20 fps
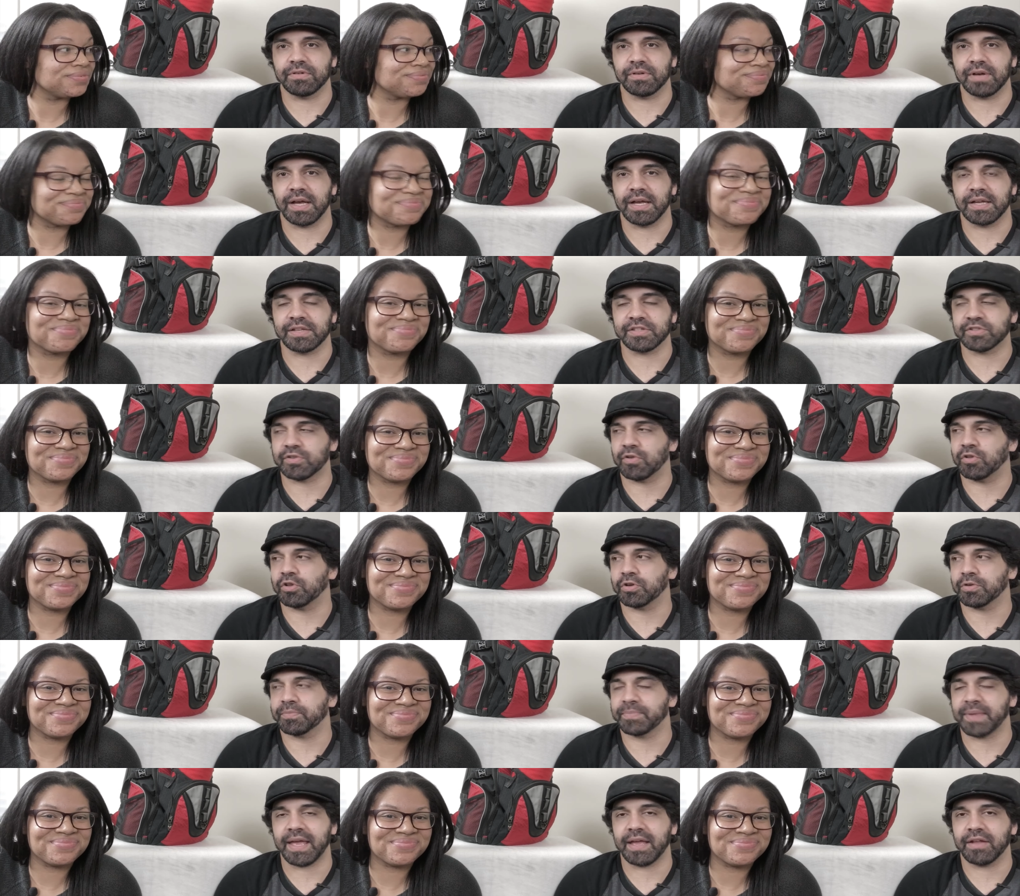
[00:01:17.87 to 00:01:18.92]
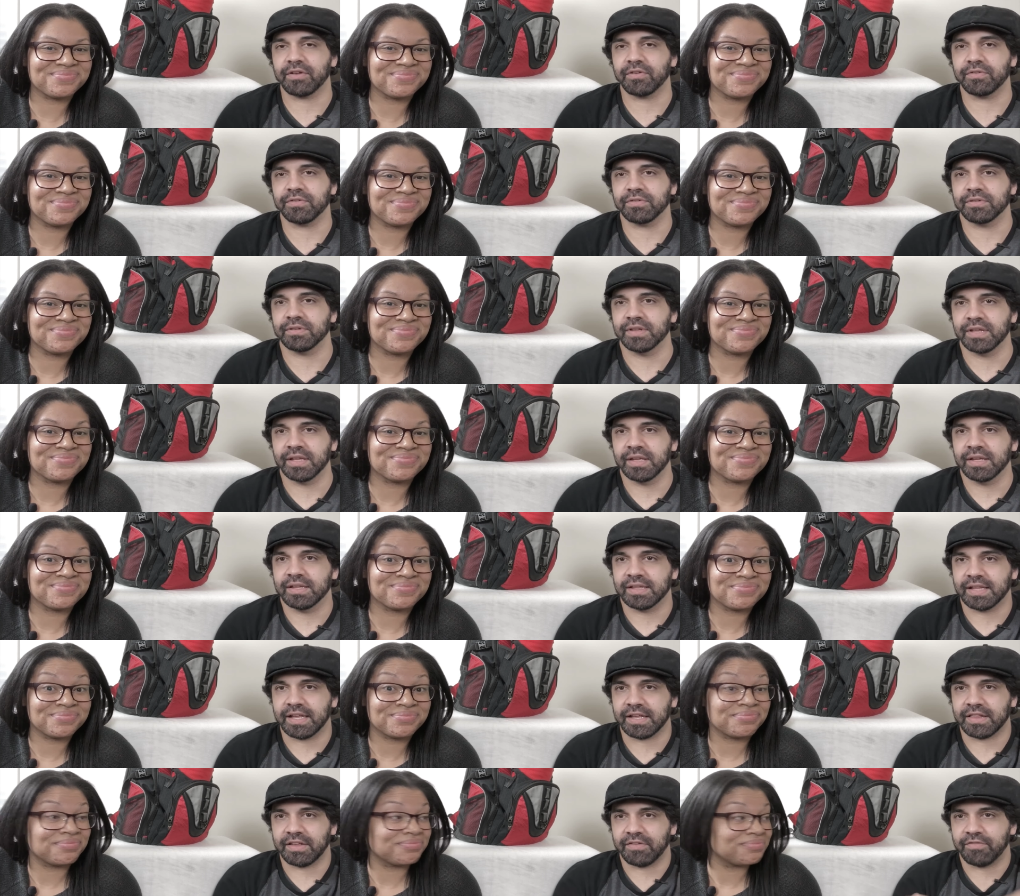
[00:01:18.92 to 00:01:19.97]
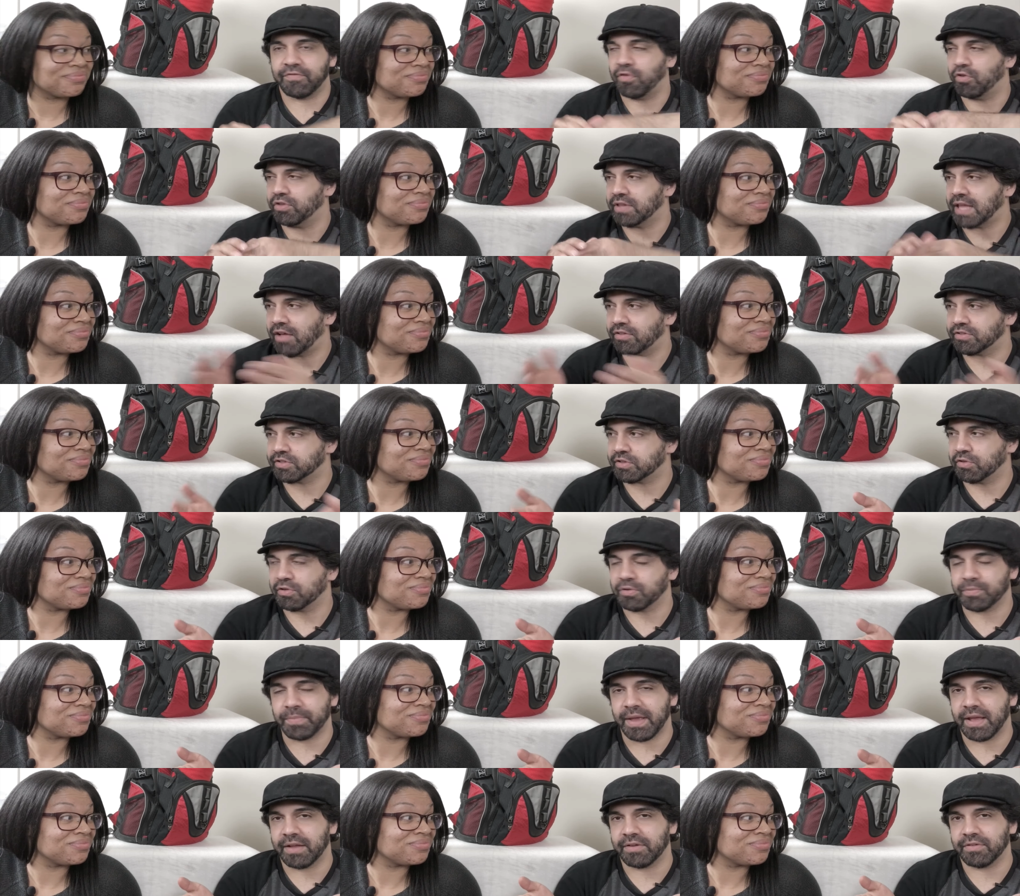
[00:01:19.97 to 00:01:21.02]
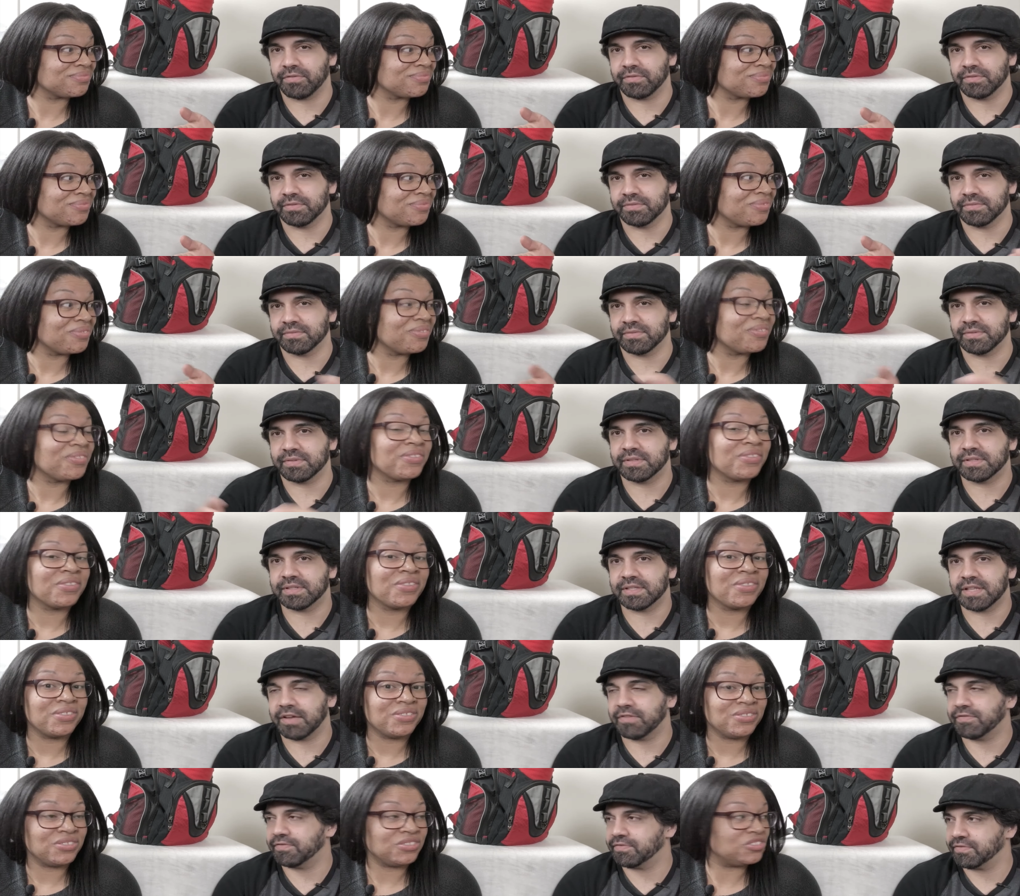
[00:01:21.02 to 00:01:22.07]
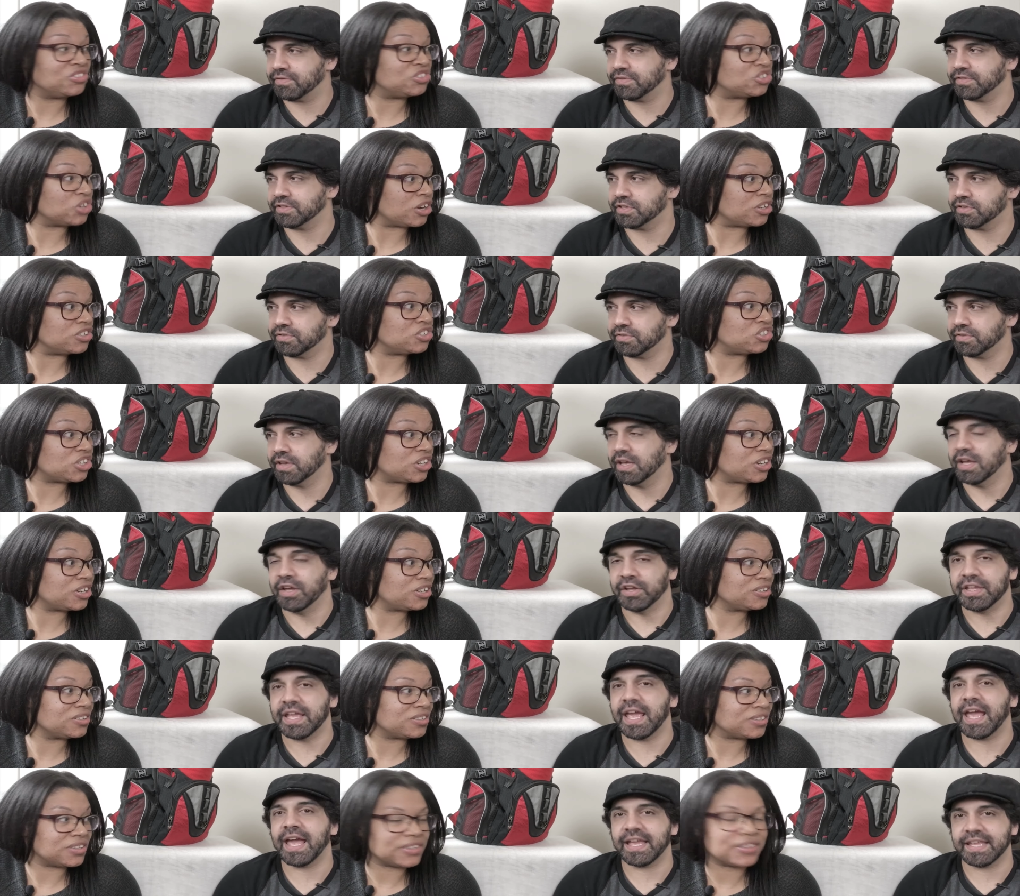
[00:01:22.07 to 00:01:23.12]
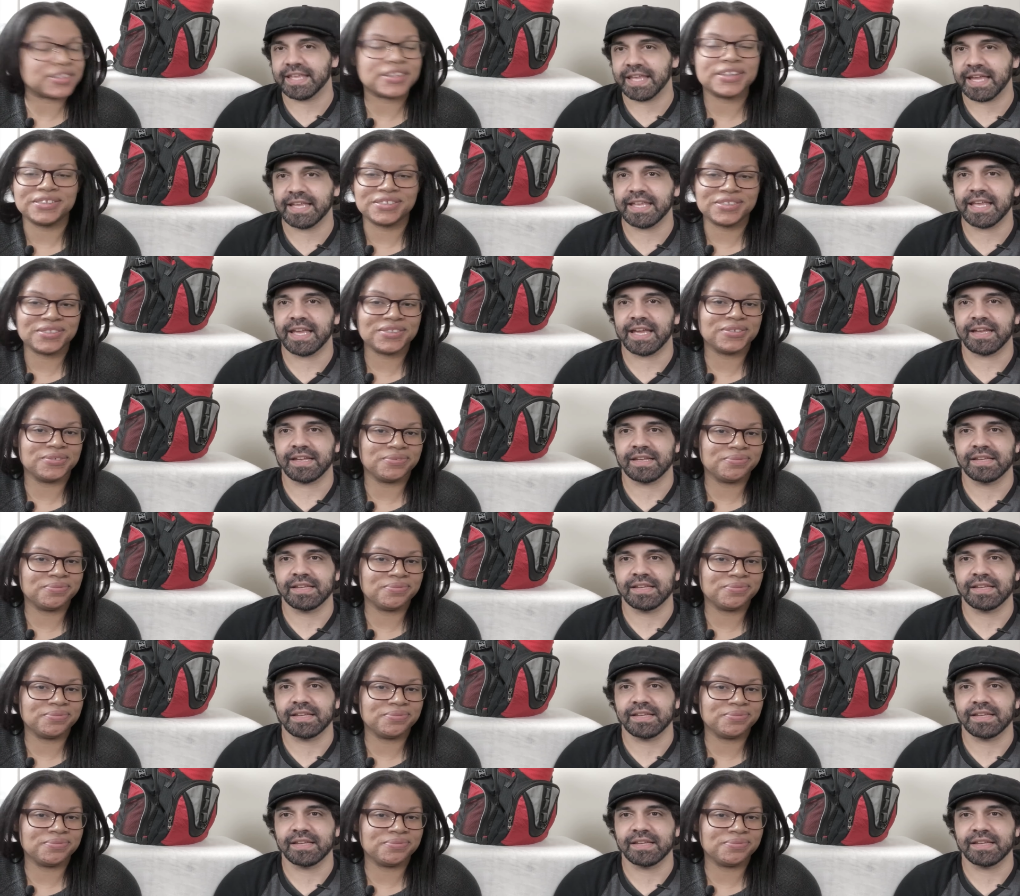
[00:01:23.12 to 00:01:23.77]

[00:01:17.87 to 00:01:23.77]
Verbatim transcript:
Speaker 1: Uh, solar panel, like the fold out solar panel stuff, charger too. yeah yeah yeah